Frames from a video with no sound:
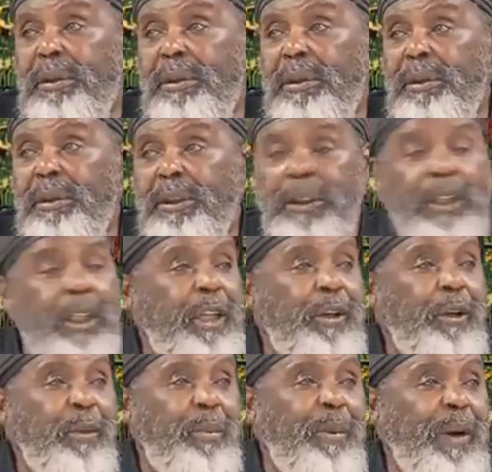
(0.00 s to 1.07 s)
it ain't
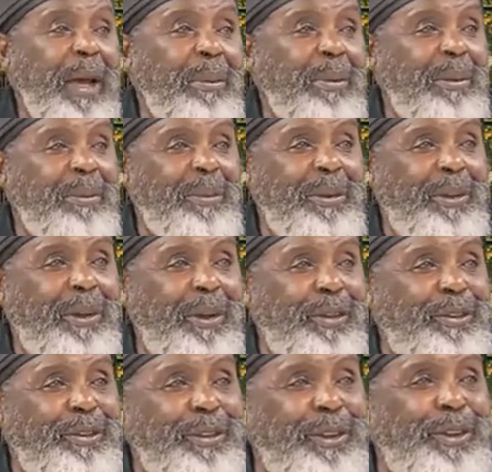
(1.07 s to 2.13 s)
no problem
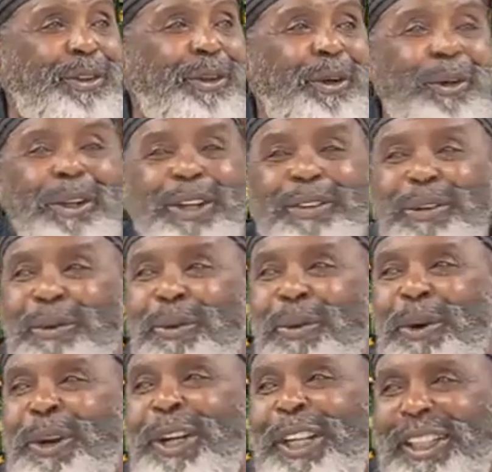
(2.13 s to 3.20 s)
because you don't even
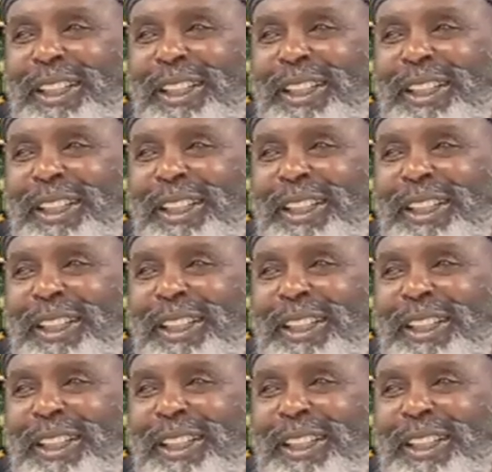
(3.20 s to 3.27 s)
want it.